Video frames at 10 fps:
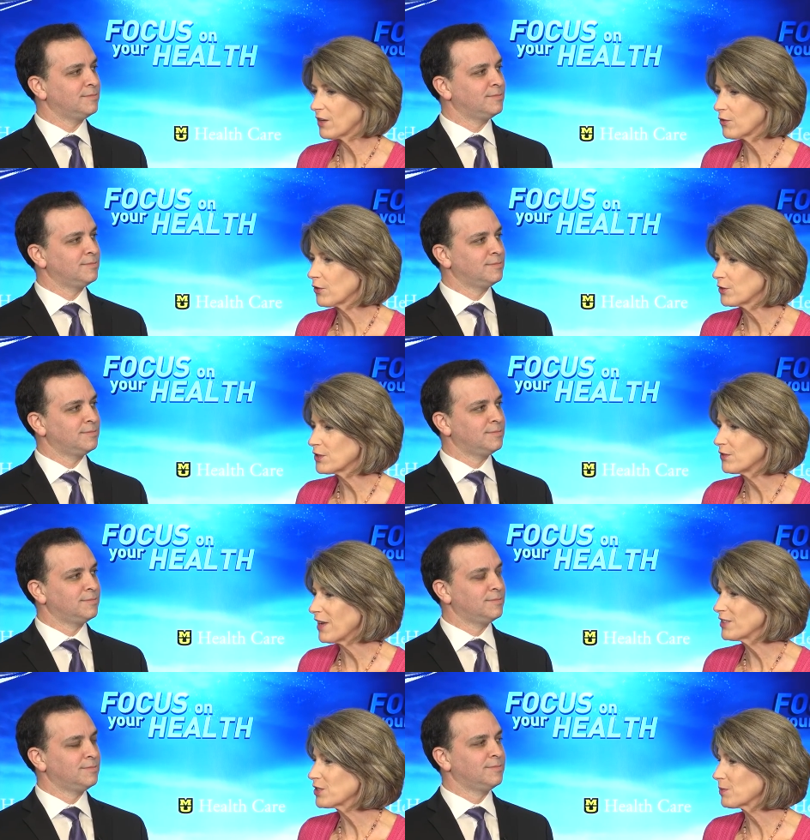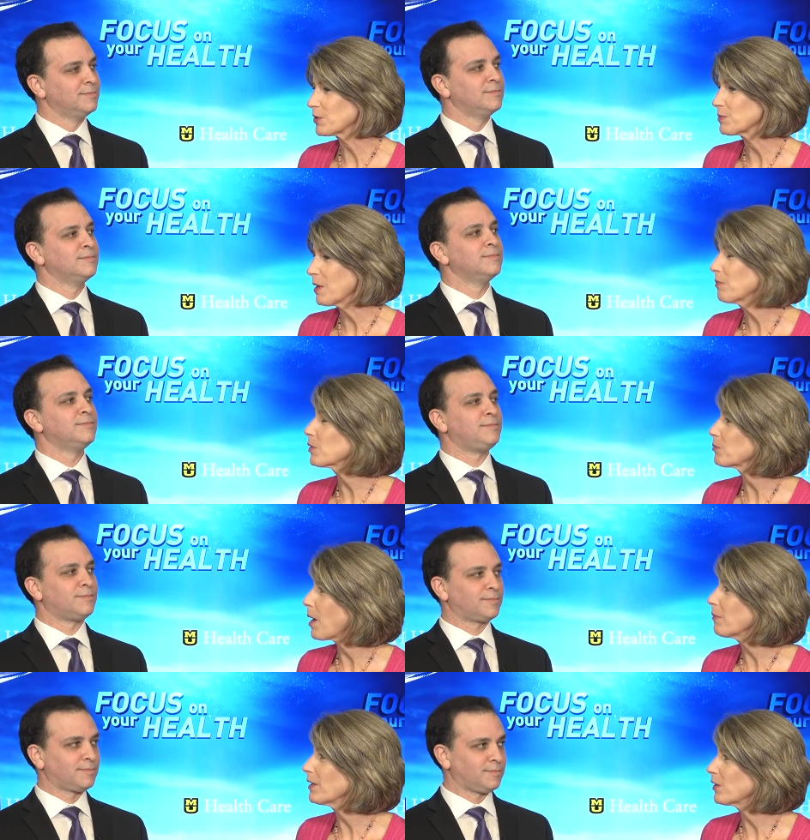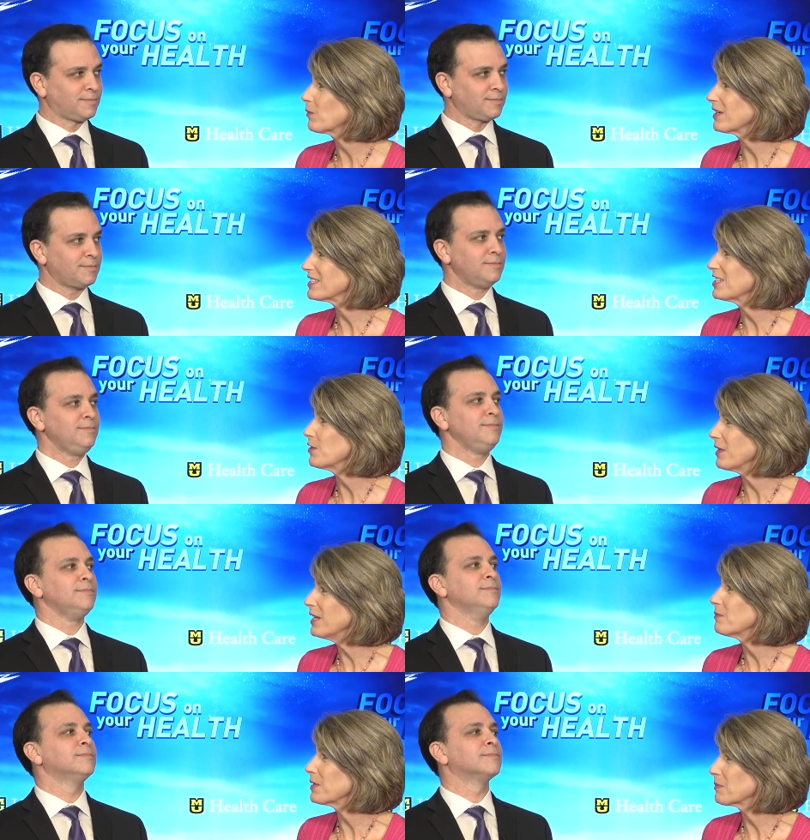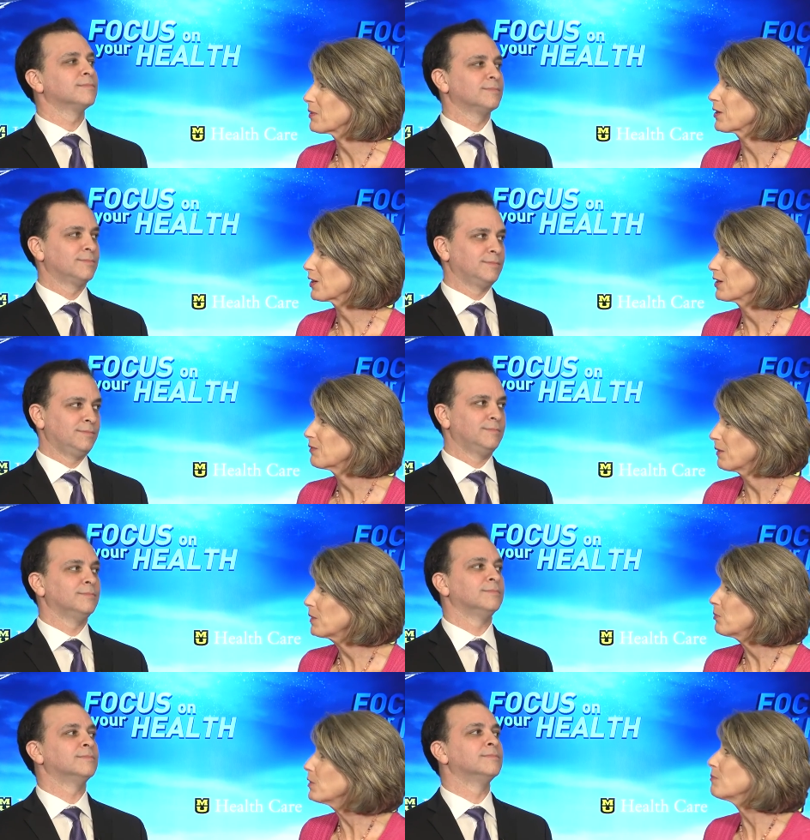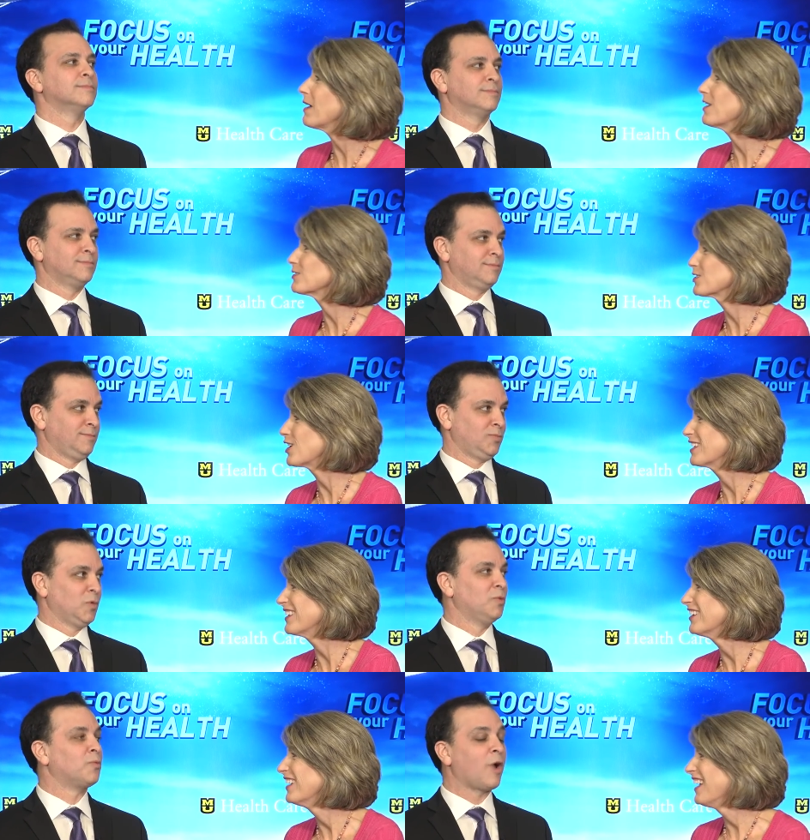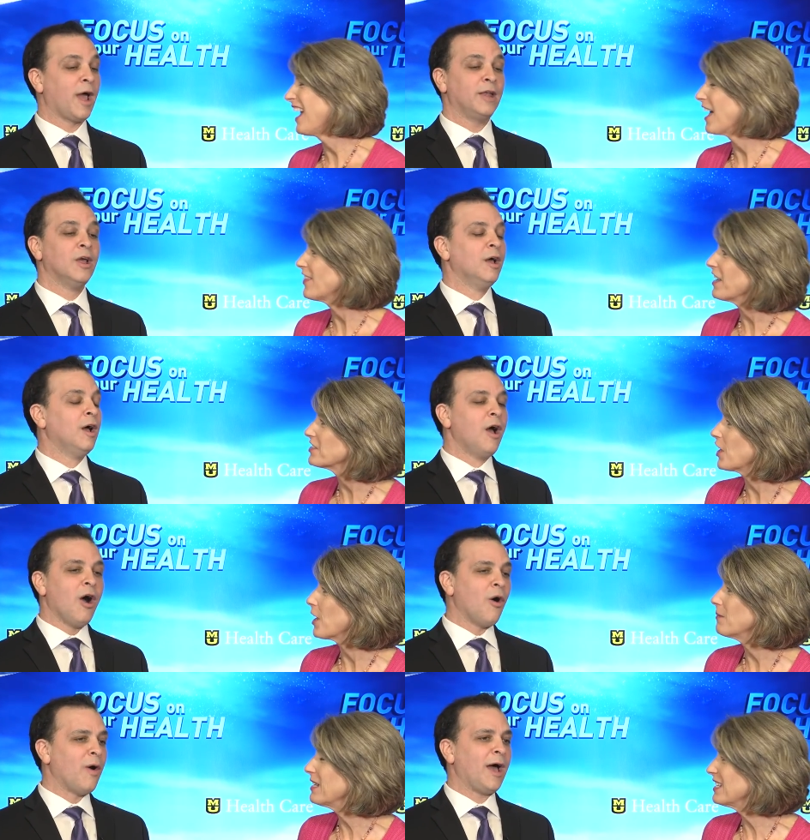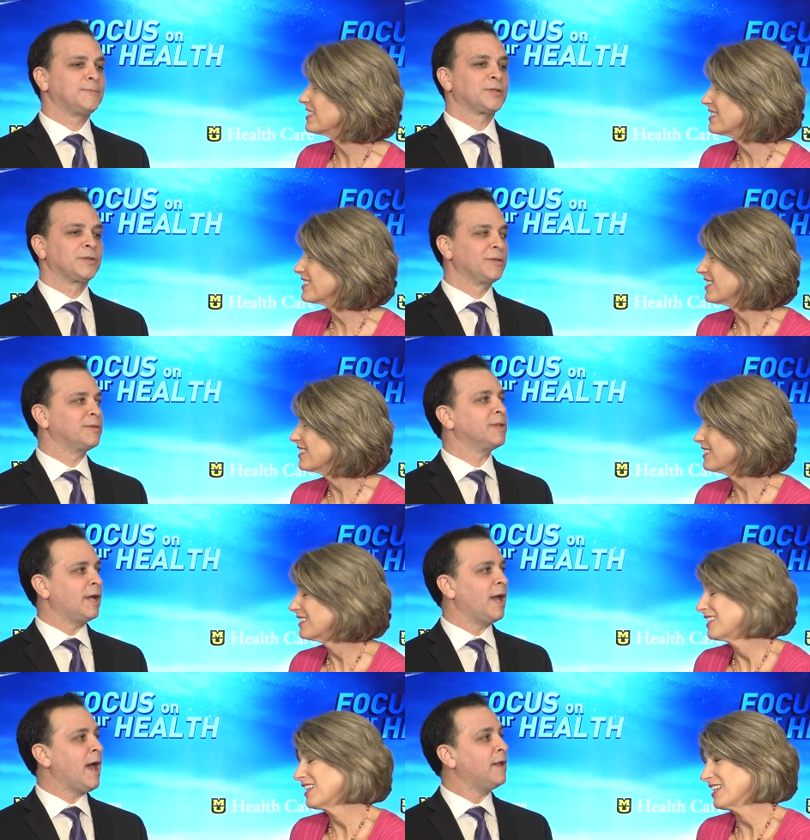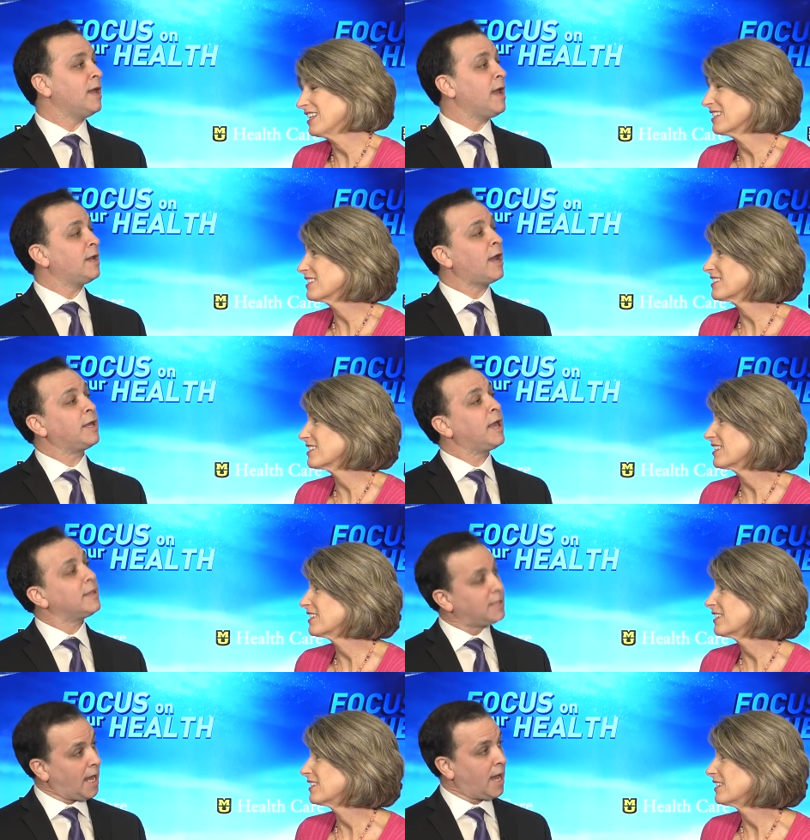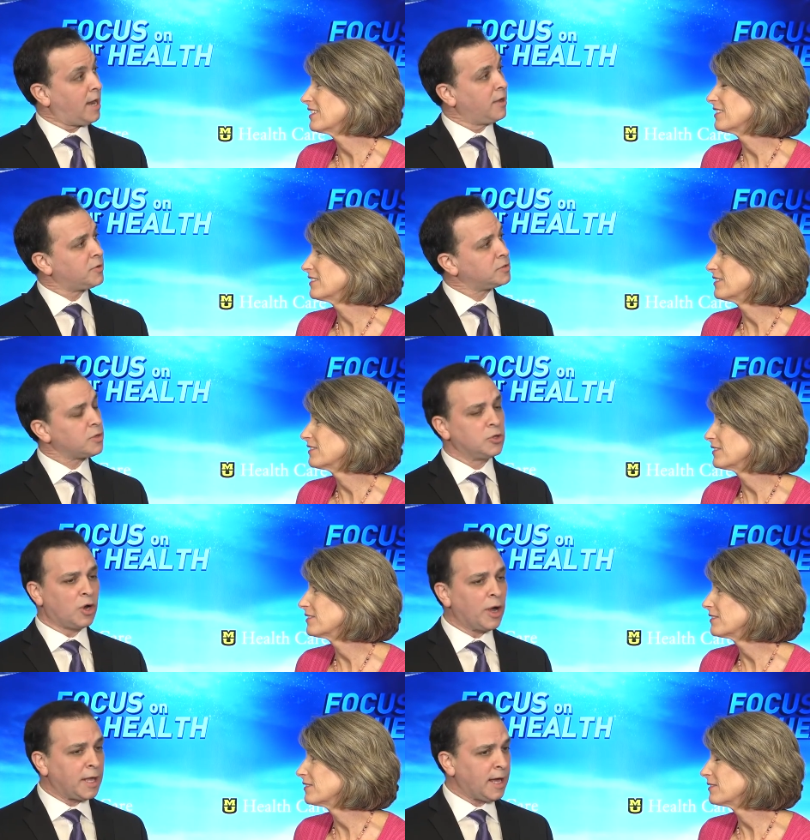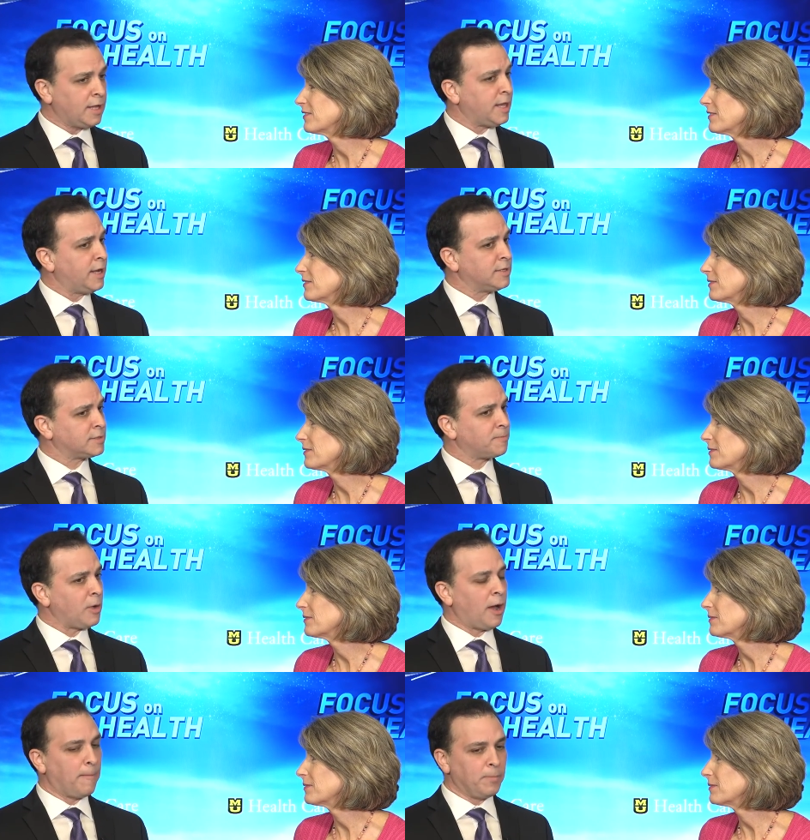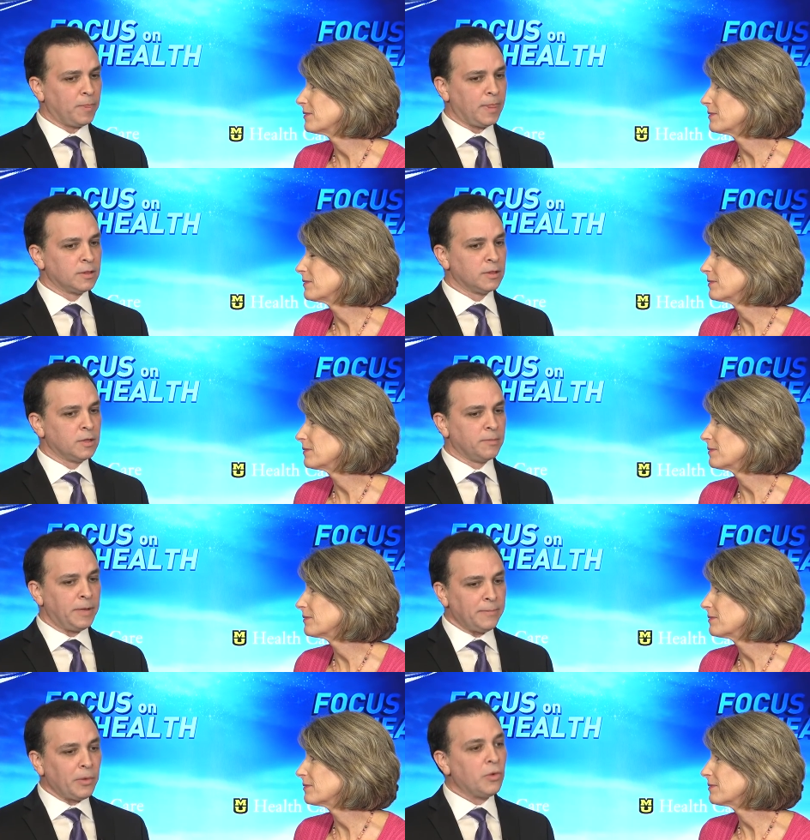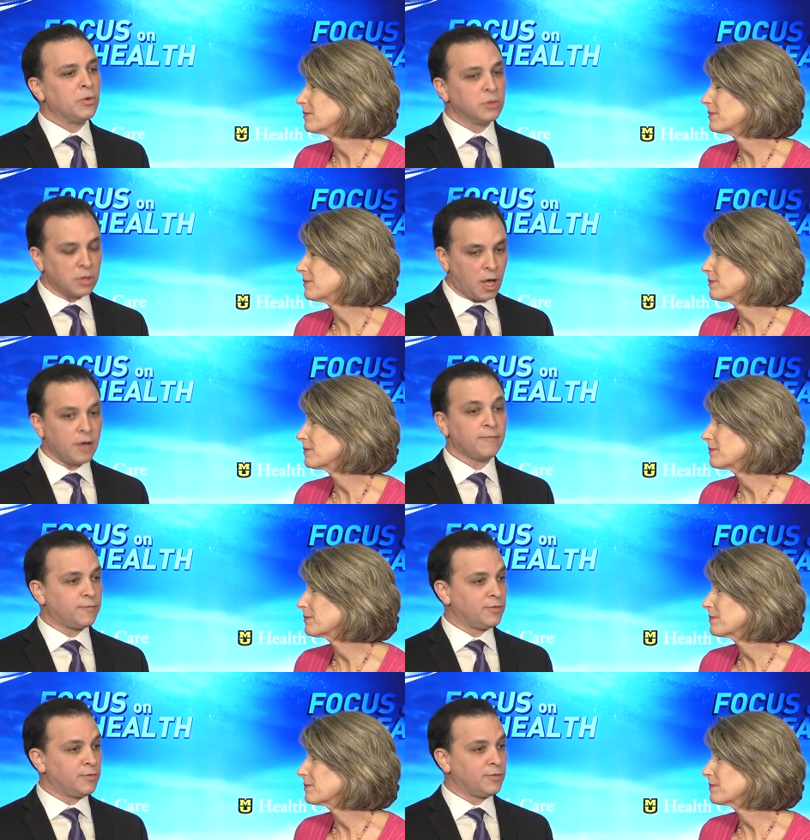Speaker 1: of fruits and vegetables, people are probably going to want to see you eat a big burger, want to mm-hmm. put pounds on you right. at that time. Oh,
Speaker 2: absolutely. And and I get that. I understand. You know, again, that is um, people who love